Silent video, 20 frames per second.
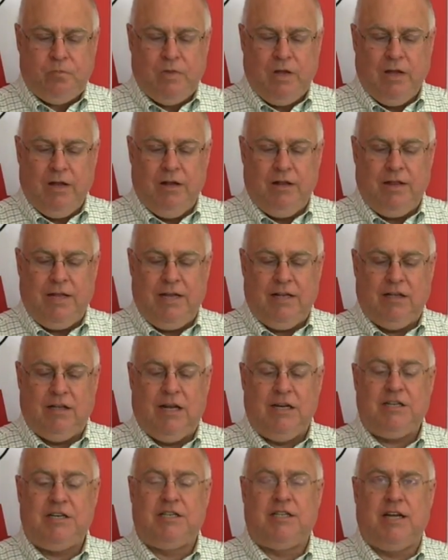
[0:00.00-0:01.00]
The
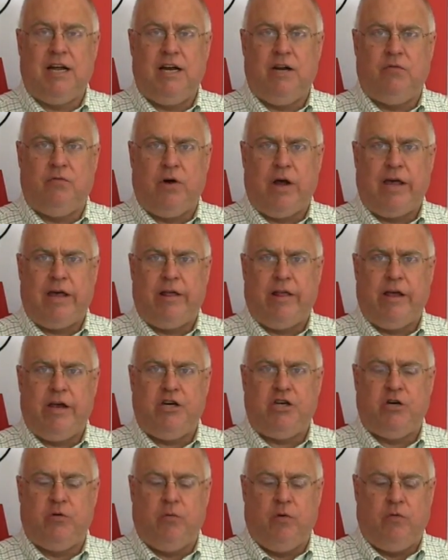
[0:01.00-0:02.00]
Legislative
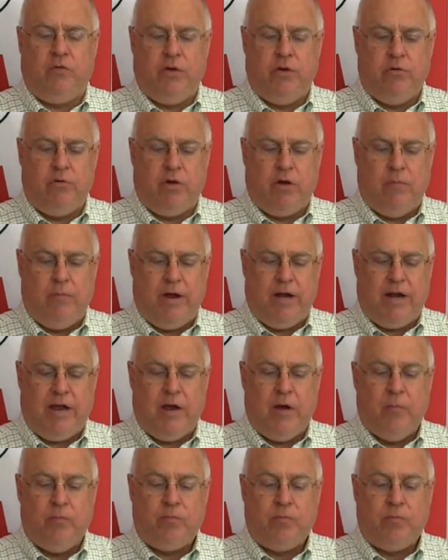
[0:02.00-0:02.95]
Regulation Review Committee